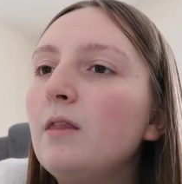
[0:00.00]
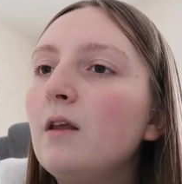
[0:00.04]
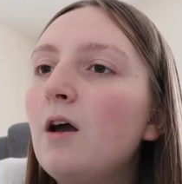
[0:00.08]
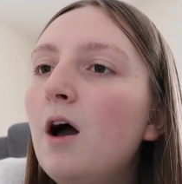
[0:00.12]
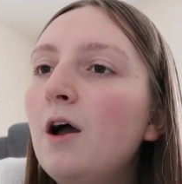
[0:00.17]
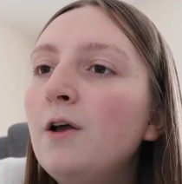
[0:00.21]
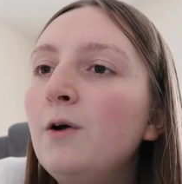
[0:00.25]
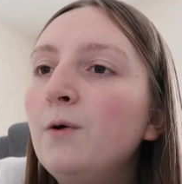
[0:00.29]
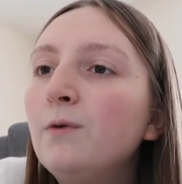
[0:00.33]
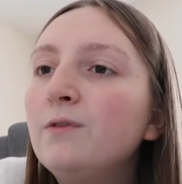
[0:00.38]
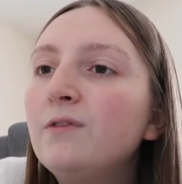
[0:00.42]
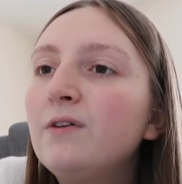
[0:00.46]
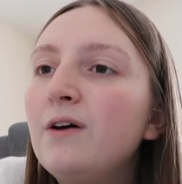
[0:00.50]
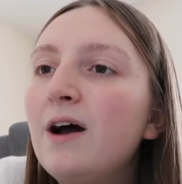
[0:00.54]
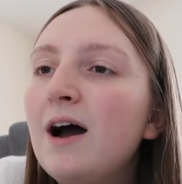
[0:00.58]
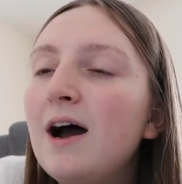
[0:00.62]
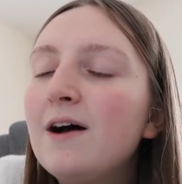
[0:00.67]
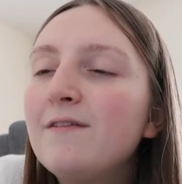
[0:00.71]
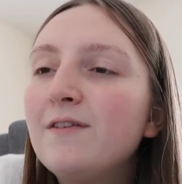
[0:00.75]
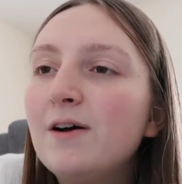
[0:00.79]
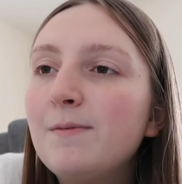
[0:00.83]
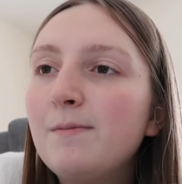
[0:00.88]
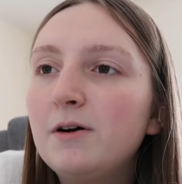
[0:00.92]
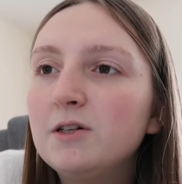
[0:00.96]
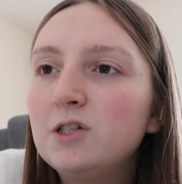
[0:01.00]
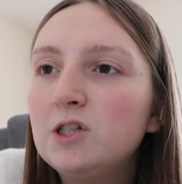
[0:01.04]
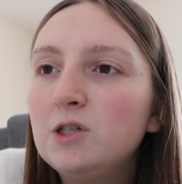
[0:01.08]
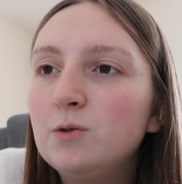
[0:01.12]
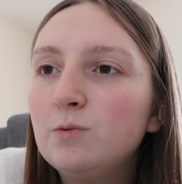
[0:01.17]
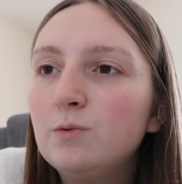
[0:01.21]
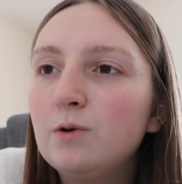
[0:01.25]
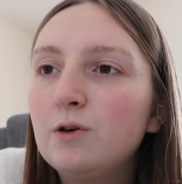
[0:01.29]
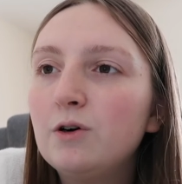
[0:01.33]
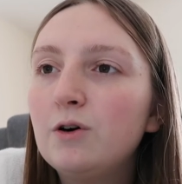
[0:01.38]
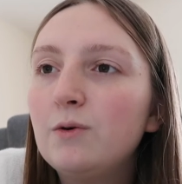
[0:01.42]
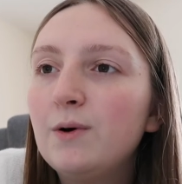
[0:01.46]
I also have a
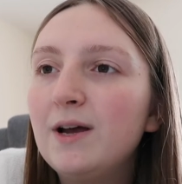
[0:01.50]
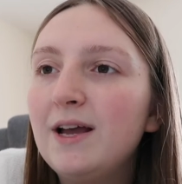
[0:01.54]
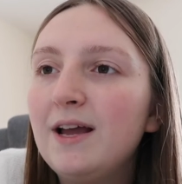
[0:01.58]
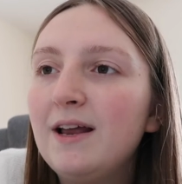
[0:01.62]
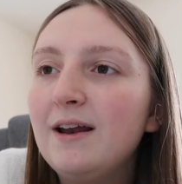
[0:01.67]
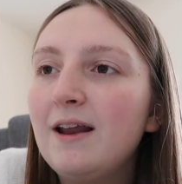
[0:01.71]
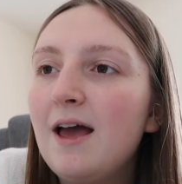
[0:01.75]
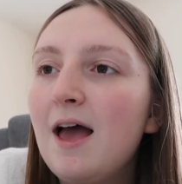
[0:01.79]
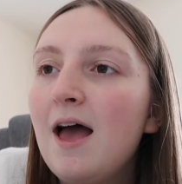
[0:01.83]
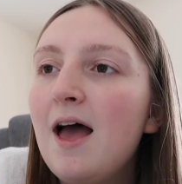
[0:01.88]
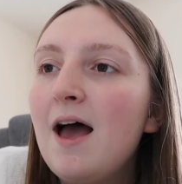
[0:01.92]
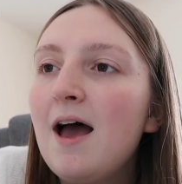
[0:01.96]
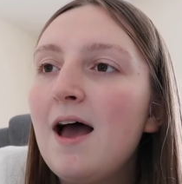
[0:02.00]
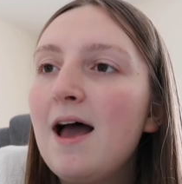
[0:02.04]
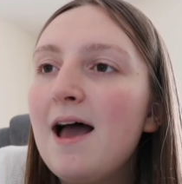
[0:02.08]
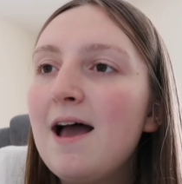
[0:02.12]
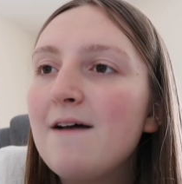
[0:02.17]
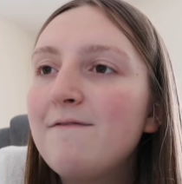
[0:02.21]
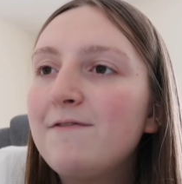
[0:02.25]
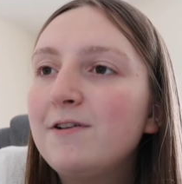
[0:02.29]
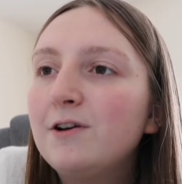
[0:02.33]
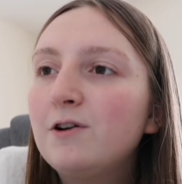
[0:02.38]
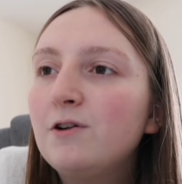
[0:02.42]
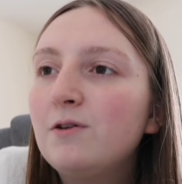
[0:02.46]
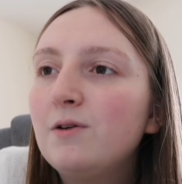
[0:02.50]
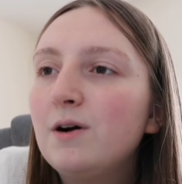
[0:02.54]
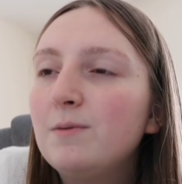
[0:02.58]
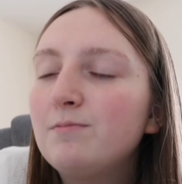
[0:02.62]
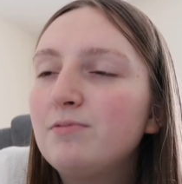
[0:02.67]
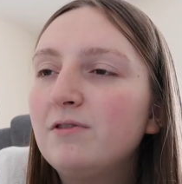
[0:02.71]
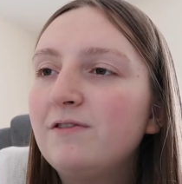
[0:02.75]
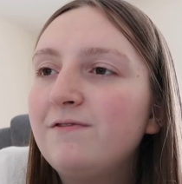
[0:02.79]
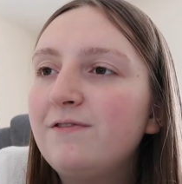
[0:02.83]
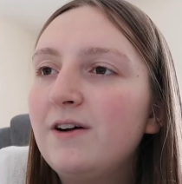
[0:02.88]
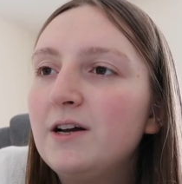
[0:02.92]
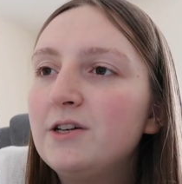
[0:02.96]
module in ethical and
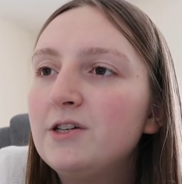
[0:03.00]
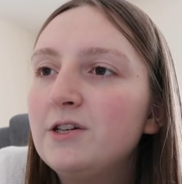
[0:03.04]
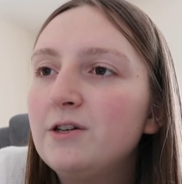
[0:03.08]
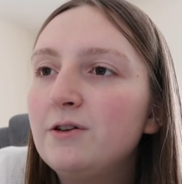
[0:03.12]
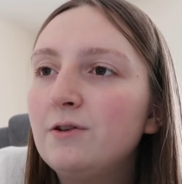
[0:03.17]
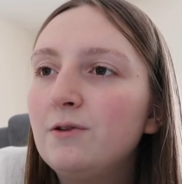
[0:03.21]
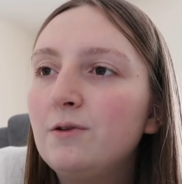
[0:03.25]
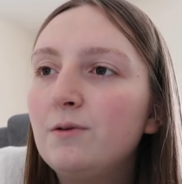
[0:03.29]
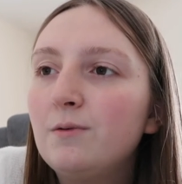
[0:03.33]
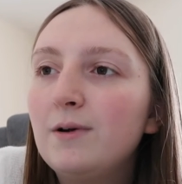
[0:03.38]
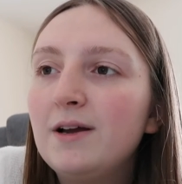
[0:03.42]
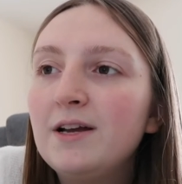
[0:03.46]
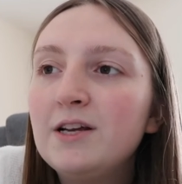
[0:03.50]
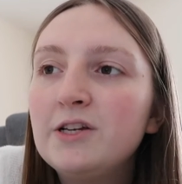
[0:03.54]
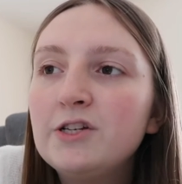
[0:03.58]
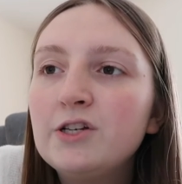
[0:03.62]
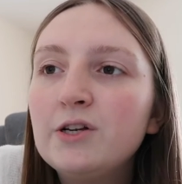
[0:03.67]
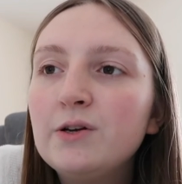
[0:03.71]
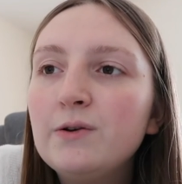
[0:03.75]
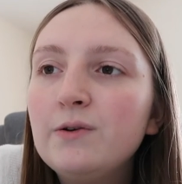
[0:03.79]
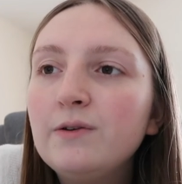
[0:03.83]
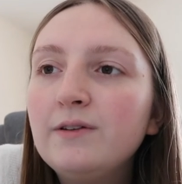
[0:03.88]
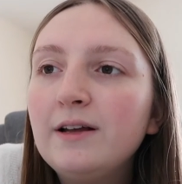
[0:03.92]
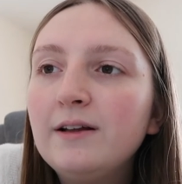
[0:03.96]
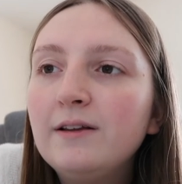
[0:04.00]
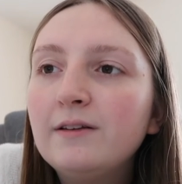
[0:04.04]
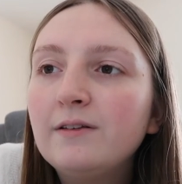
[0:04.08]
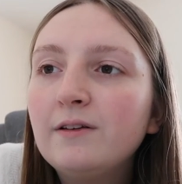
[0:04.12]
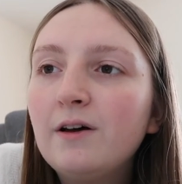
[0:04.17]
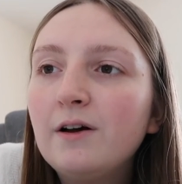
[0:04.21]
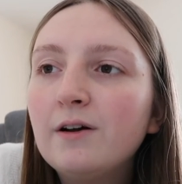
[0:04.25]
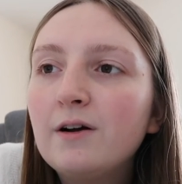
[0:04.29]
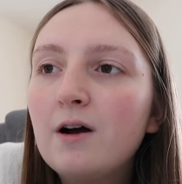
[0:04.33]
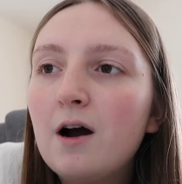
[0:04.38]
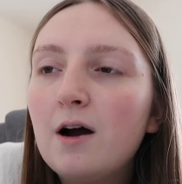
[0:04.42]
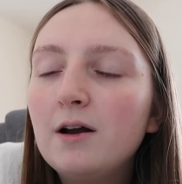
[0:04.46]
professional issues in
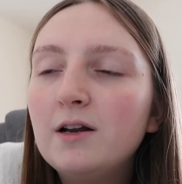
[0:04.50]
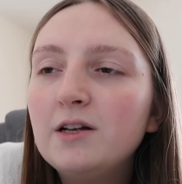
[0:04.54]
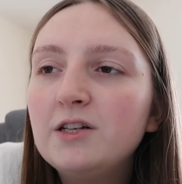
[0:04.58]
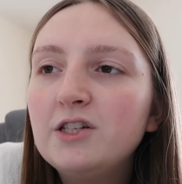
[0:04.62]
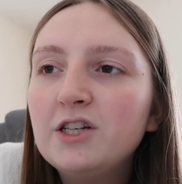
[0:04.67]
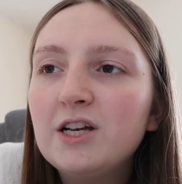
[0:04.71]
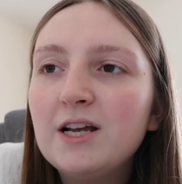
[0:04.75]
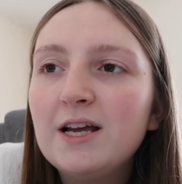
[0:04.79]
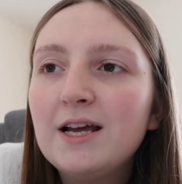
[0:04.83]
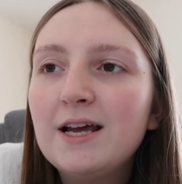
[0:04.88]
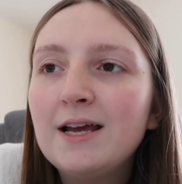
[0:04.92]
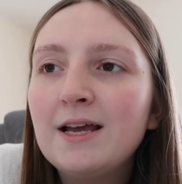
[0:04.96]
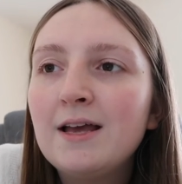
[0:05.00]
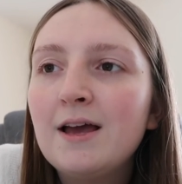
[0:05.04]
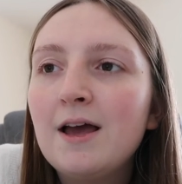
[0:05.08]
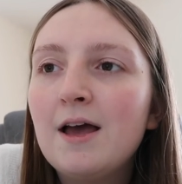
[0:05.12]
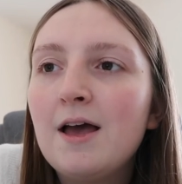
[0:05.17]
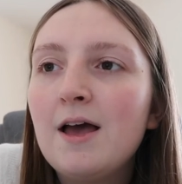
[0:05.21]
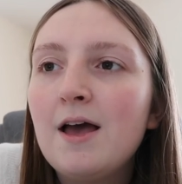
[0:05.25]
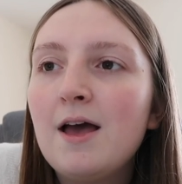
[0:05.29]
psychology,